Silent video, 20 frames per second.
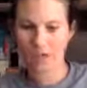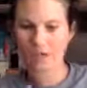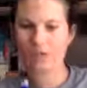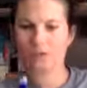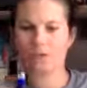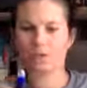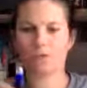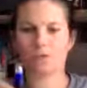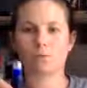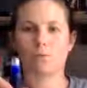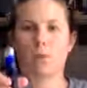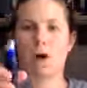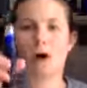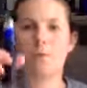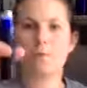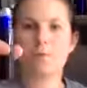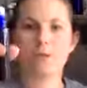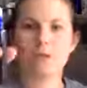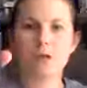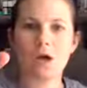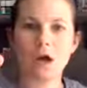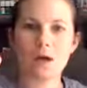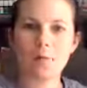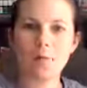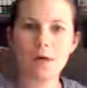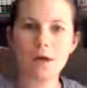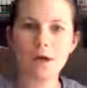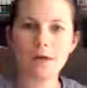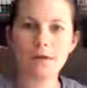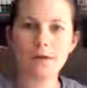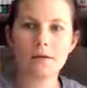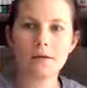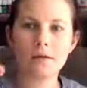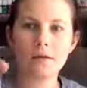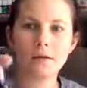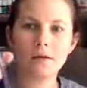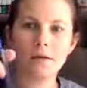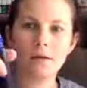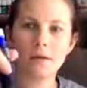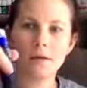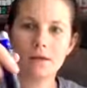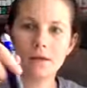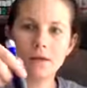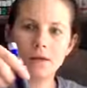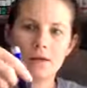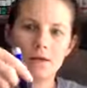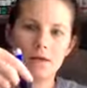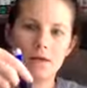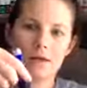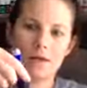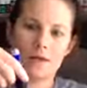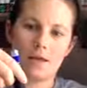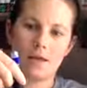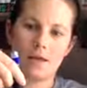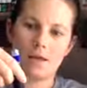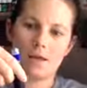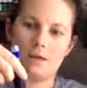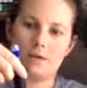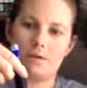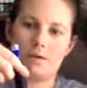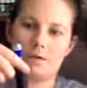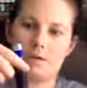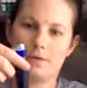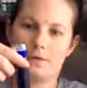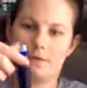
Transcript: so you just pop the top on, and